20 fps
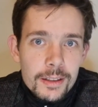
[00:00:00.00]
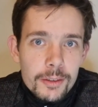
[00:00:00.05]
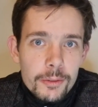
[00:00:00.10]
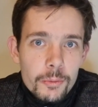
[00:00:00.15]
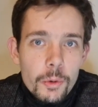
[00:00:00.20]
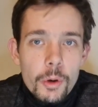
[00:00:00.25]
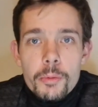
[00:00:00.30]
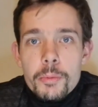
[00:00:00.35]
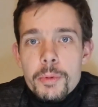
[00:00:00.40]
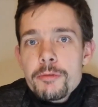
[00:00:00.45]

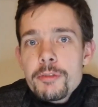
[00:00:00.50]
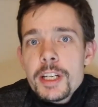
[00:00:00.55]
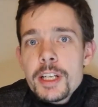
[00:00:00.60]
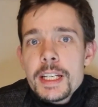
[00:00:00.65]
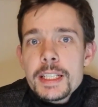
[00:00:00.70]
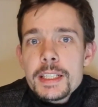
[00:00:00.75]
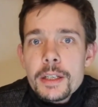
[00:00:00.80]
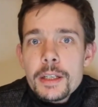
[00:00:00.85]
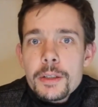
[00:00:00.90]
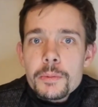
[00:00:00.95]
What we
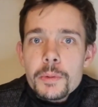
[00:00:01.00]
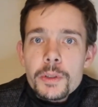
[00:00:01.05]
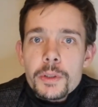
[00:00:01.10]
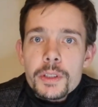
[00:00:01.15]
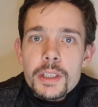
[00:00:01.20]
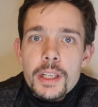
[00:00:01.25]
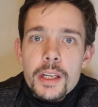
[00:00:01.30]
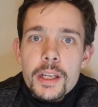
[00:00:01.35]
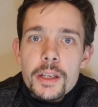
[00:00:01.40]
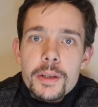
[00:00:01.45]
really don't
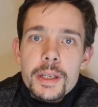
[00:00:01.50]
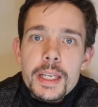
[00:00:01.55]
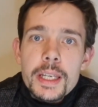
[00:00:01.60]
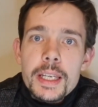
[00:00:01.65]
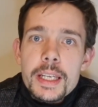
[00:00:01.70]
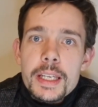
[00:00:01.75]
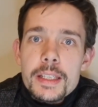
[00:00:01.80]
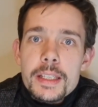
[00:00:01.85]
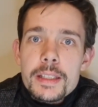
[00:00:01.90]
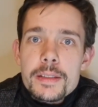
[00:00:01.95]
want, though,
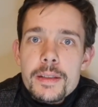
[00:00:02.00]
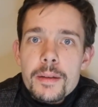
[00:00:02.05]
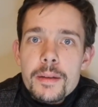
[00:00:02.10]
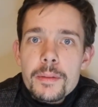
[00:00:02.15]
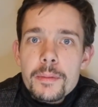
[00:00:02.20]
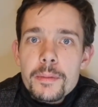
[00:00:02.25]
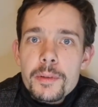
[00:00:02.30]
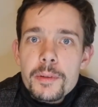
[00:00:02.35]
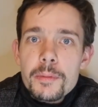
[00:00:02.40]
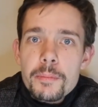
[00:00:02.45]
is
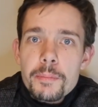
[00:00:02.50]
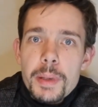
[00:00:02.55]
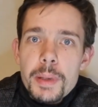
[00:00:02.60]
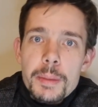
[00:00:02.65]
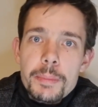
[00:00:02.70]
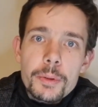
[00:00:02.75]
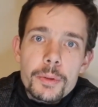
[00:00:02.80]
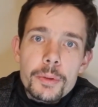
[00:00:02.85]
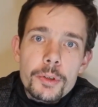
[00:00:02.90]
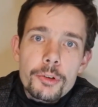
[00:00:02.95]

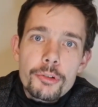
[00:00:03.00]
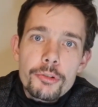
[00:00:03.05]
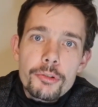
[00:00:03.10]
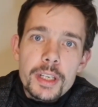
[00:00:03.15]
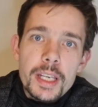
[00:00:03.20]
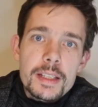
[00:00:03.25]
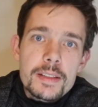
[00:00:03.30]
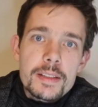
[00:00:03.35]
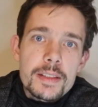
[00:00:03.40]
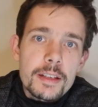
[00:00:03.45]
people
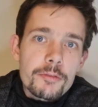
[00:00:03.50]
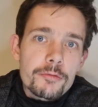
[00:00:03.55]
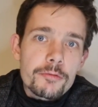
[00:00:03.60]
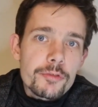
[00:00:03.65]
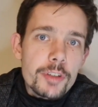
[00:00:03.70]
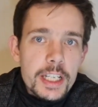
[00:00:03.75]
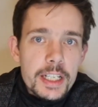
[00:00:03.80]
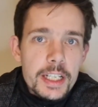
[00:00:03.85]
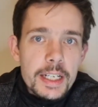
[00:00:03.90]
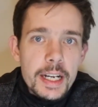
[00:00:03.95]
creating
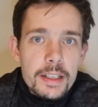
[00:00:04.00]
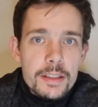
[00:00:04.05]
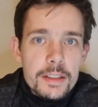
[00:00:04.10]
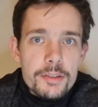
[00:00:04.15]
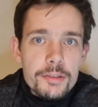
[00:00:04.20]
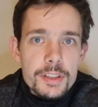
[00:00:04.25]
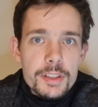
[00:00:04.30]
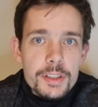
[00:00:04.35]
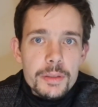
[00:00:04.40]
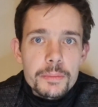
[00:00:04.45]

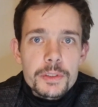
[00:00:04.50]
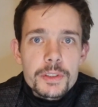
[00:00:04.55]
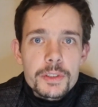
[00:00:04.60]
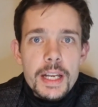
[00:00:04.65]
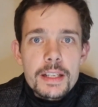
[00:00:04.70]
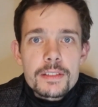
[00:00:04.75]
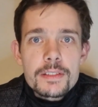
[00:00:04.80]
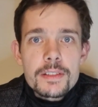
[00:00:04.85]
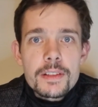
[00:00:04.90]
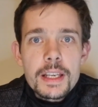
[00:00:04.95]
reenactorisms.
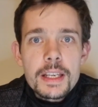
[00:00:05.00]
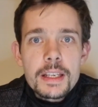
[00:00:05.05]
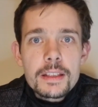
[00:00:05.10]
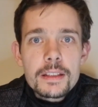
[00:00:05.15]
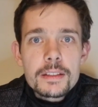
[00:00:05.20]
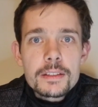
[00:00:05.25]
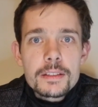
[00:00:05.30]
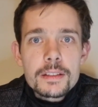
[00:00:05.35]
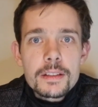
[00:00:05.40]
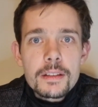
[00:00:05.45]
That's
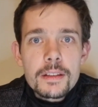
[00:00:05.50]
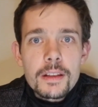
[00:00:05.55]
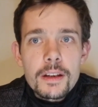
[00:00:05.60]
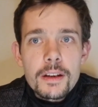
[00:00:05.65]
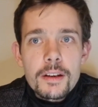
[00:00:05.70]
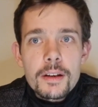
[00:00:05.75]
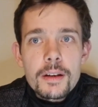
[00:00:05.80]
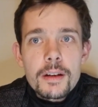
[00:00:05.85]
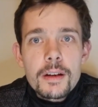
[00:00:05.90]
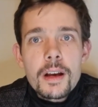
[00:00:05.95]
things that
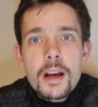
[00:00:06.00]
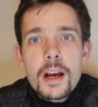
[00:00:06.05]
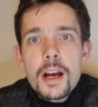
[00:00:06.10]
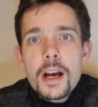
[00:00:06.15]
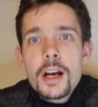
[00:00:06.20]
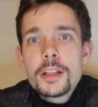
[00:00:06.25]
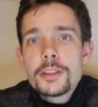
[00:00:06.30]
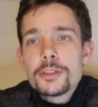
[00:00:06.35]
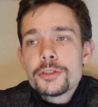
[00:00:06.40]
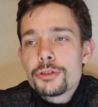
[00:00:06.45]
are
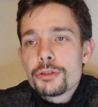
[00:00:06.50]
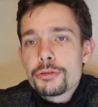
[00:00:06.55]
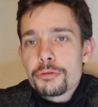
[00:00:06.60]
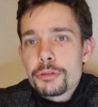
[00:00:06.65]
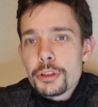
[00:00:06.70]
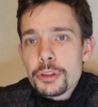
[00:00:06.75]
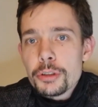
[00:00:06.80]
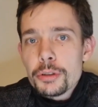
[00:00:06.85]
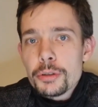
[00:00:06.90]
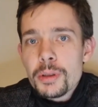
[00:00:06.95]

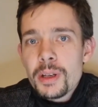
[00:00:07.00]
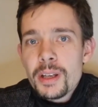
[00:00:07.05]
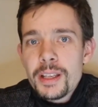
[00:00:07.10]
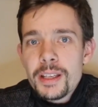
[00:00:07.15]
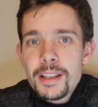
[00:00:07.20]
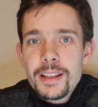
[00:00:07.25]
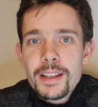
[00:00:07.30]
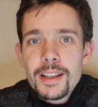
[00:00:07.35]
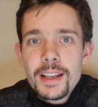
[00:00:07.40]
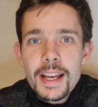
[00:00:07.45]
untrue
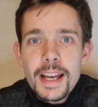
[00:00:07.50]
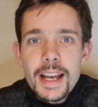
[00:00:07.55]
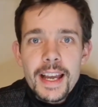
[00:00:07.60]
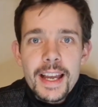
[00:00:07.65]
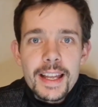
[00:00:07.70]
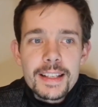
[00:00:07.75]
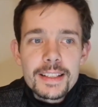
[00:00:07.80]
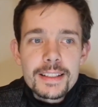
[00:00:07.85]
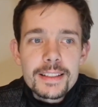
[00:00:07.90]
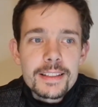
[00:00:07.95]

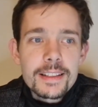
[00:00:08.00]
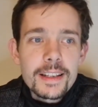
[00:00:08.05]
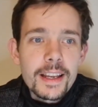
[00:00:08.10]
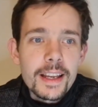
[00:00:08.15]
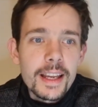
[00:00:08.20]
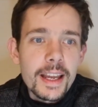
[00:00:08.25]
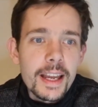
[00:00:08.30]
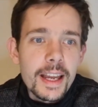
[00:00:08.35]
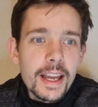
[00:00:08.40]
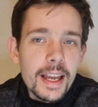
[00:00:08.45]
and
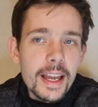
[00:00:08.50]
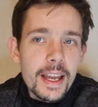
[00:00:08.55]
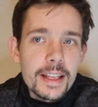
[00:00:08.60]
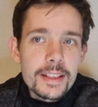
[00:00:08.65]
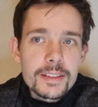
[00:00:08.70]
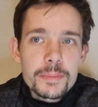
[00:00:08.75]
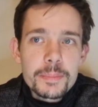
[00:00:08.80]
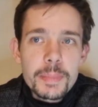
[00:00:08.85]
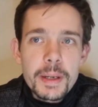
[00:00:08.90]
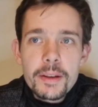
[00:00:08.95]

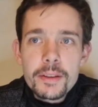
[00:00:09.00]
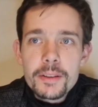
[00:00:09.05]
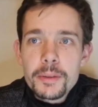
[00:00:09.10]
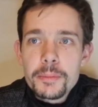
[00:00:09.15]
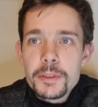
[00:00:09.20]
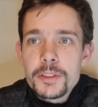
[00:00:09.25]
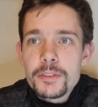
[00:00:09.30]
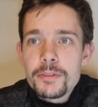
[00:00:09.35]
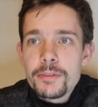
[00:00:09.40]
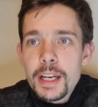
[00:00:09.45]
spouting
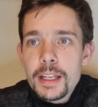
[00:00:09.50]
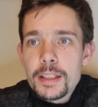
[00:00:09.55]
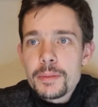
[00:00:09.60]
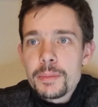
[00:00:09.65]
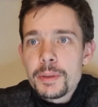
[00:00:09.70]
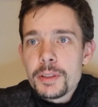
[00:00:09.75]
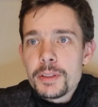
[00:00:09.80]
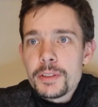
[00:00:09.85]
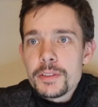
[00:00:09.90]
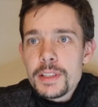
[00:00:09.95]
them as facts
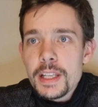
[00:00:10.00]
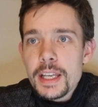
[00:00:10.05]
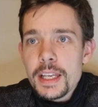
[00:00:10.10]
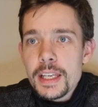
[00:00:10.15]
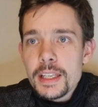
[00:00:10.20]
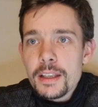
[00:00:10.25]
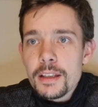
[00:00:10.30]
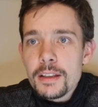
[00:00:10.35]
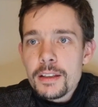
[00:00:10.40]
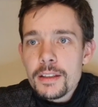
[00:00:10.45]
because
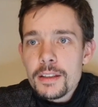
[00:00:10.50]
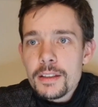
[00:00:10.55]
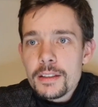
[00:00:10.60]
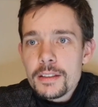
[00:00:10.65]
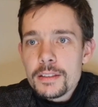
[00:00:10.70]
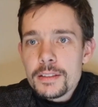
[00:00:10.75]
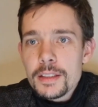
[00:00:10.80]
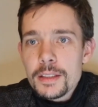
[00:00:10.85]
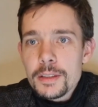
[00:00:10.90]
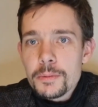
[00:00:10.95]
they
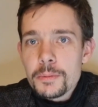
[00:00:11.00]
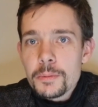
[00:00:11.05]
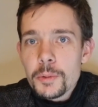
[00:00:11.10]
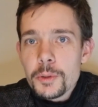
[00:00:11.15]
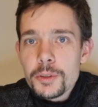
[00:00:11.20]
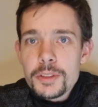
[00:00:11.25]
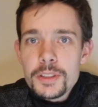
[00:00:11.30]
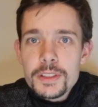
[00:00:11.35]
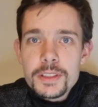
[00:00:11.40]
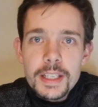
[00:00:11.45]
didn't
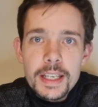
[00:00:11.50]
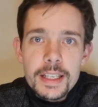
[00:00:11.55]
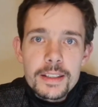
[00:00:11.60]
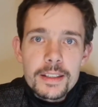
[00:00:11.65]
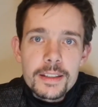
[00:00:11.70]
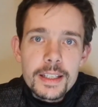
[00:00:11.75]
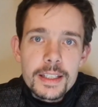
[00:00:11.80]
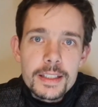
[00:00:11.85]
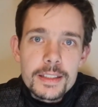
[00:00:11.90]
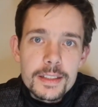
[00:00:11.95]
want to say
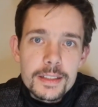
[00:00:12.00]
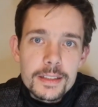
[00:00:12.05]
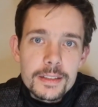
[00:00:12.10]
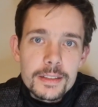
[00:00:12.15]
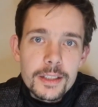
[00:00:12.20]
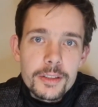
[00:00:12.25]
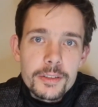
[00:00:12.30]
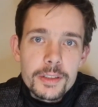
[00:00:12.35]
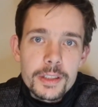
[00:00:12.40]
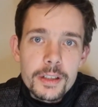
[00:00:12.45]
that they
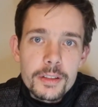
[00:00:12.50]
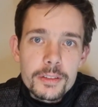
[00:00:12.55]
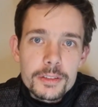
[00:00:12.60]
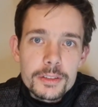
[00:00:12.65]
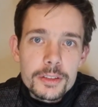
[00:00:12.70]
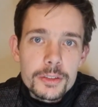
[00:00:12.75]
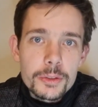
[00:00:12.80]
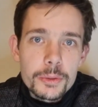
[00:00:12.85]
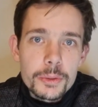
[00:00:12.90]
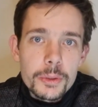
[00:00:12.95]
didn't know the
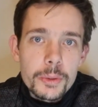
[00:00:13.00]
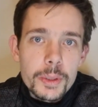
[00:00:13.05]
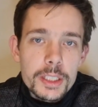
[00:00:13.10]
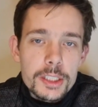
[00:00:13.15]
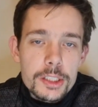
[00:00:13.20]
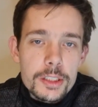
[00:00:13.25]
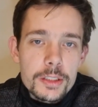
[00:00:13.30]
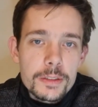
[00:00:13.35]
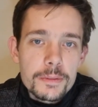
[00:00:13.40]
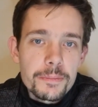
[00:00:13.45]
answer to a
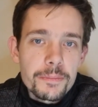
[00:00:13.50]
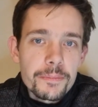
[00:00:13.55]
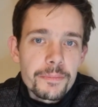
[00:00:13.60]
question.